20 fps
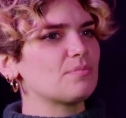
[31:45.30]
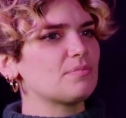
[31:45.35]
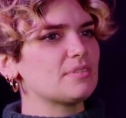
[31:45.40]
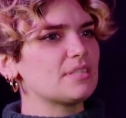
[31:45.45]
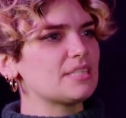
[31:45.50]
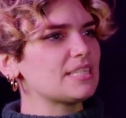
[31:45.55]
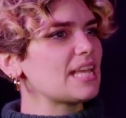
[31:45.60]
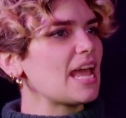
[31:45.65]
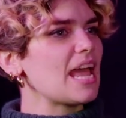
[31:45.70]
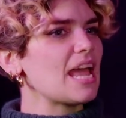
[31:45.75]

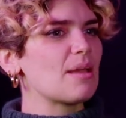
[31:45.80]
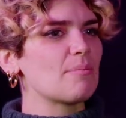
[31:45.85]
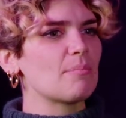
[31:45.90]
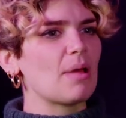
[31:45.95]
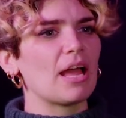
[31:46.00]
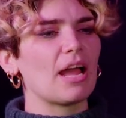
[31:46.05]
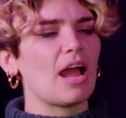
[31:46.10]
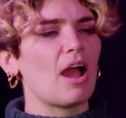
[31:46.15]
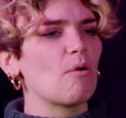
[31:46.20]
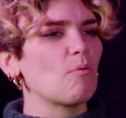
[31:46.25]
Same.
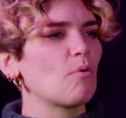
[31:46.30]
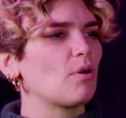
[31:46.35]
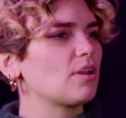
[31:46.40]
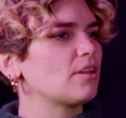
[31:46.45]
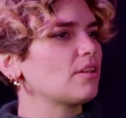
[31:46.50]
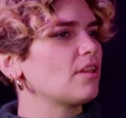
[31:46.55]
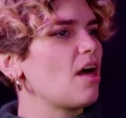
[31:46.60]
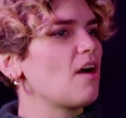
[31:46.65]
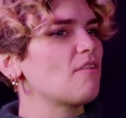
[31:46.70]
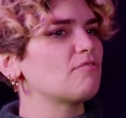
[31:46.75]
I
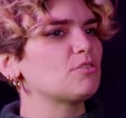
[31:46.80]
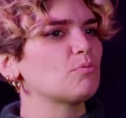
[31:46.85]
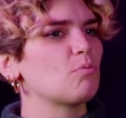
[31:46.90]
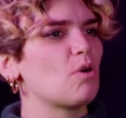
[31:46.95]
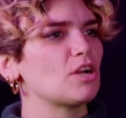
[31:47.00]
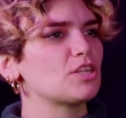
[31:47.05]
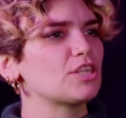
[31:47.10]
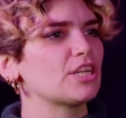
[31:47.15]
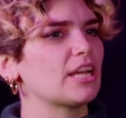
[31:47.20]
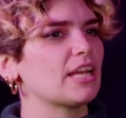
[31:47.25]
loved
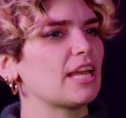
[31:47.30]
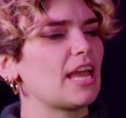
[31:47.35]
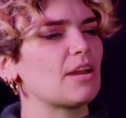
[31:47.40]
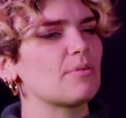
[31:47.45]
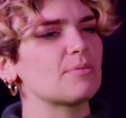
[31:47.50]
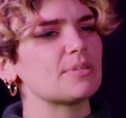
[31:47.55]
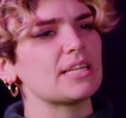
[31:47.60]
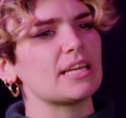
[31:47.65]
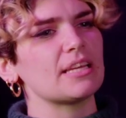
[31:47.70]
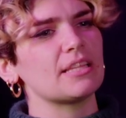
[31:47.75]
watching again. It
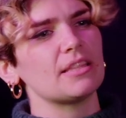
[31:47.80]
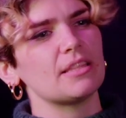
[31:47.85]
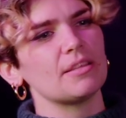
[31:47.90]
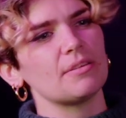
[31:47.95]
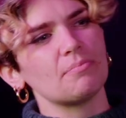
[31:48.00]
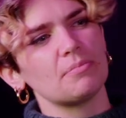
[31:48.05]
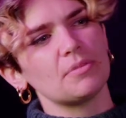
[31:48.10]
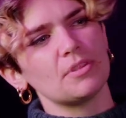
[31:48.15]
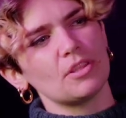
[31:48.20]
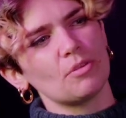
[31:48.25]
was like the
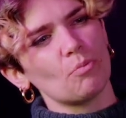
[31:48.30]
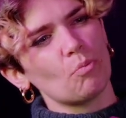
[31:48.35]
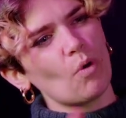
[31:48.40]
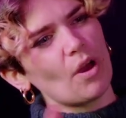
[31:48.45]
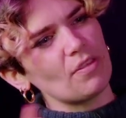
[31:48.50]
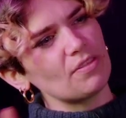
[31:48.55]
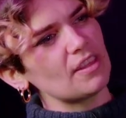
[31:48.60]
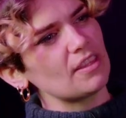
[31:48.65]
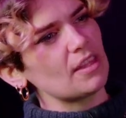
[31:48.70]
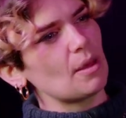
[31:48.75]

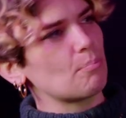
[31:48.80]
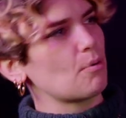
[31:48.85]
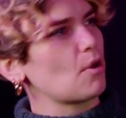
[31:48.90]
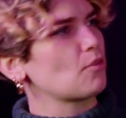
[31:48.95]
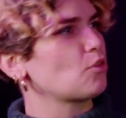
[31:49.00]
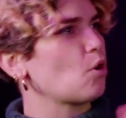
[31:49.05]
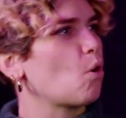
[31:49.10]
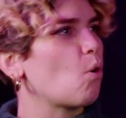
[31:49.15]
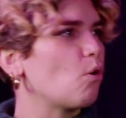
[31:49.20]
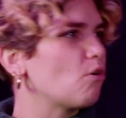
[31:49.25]
one thing that brought
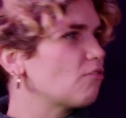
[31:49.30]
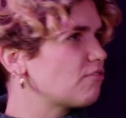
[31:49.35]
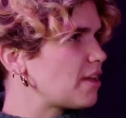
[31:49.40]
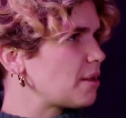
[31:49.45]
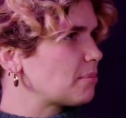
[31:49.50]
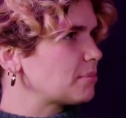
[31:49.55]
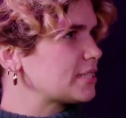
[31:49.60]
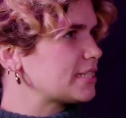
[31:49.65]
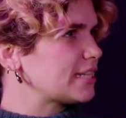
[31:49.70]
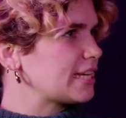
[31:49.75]
the whole
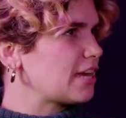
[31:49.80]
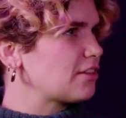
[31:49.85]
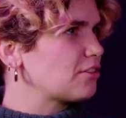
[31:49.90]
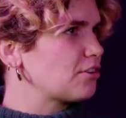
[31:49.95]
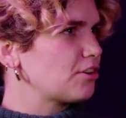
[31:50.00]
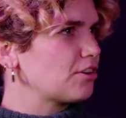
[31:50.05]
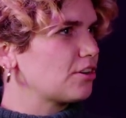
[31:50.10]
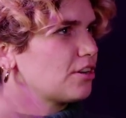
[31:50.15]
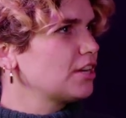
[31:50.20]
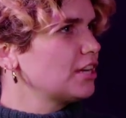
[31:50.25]
family
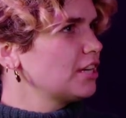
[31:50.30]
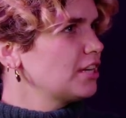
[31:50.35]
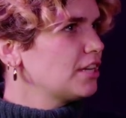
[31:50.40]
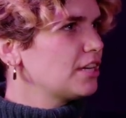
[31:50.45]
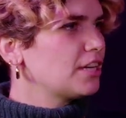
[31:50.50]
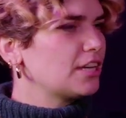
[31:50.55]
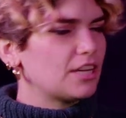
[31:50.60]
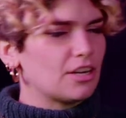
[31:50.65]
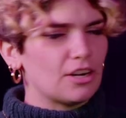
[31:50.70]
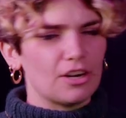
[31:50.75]
together
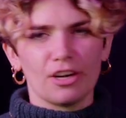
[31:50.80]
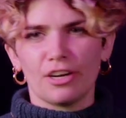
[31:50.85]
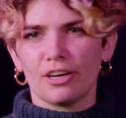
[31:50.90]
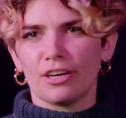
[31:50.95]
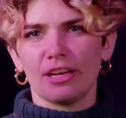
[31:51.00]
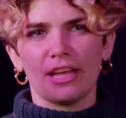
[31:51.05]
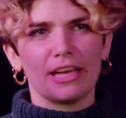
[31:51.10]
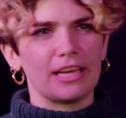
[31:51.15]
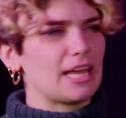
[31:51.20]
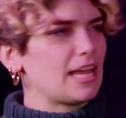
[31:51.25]
in our
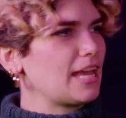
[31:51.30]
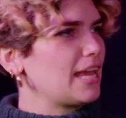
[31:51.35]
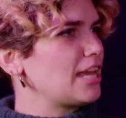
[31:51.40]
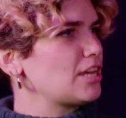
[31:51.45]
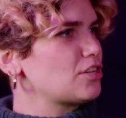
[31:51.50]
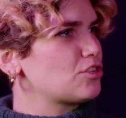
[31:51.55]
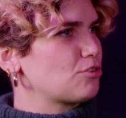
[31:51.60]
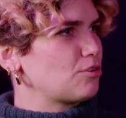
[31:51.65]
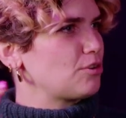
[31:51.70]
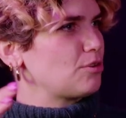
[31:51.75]
like
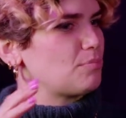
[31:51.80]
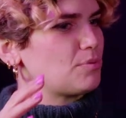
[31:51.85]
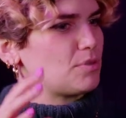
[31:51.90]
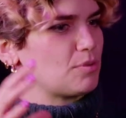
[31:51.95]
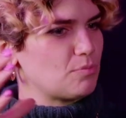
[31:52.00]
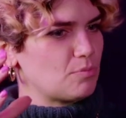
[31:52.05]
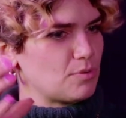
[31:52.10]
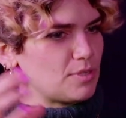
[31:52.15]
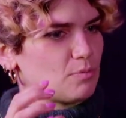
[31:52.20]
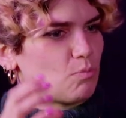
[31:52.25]
age groups
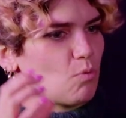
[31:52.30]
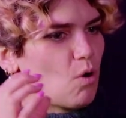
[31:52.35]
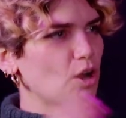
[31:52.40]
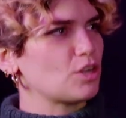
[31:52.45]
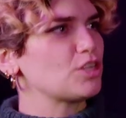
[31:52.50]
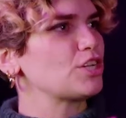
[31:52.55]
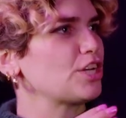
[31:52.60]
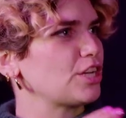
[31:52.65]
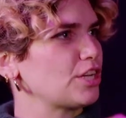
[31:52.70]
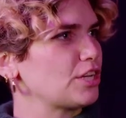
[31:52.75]
was
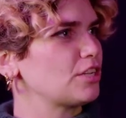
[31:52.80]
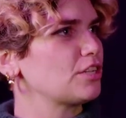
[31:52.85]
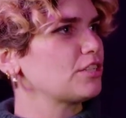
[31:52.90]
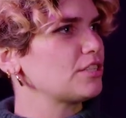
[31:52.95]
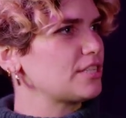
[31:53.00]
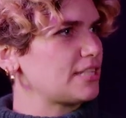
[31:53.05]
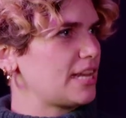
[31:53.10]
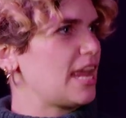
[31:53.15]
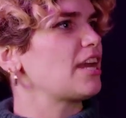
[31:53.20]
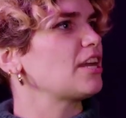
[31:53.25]
watching
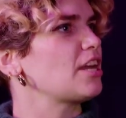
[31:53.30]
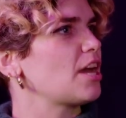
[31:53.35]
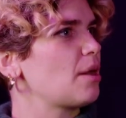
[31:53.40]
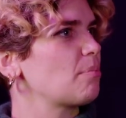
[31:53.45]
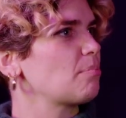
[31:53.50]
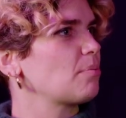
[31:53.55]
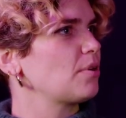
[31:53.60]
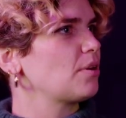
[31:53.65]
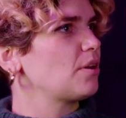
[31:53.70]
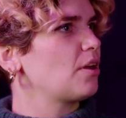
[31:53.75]
stand up
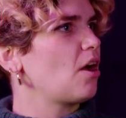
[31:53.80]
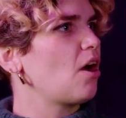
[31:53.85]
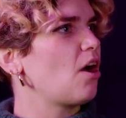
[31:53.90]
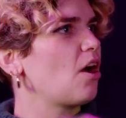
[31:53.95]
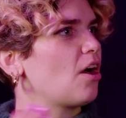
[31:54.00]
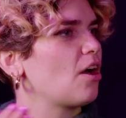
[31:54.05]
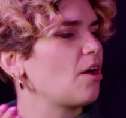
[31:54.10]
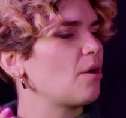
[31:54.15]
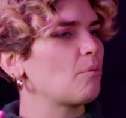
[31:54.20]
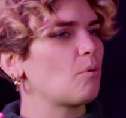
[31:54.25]

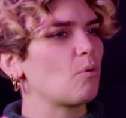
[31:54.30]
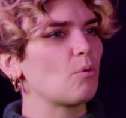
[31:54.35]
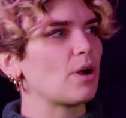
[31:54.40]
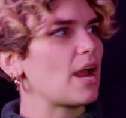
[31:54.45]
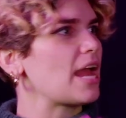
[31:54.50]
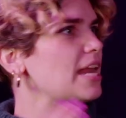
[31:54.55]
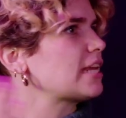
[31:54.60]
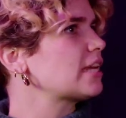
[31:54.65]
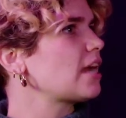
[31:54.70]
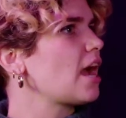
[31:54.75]
or
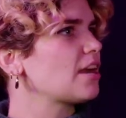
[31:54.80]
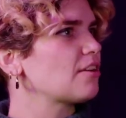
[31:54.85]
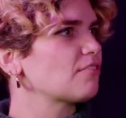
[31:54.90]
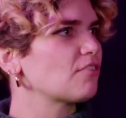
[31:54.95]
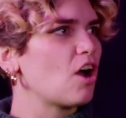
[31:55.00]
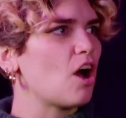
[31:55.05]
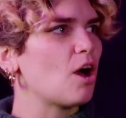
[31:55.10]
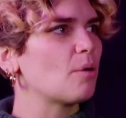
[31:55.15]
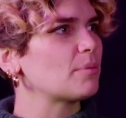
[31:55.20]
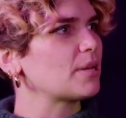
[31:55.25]
any kind of
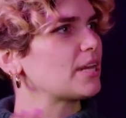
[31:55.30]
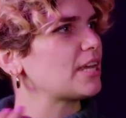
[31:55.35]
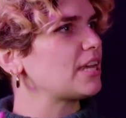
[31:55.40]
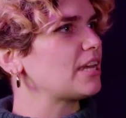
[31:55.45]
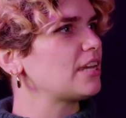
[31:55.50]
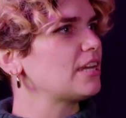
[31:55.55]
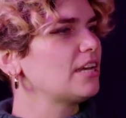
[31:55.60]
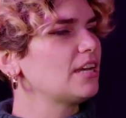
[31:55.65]
comedy.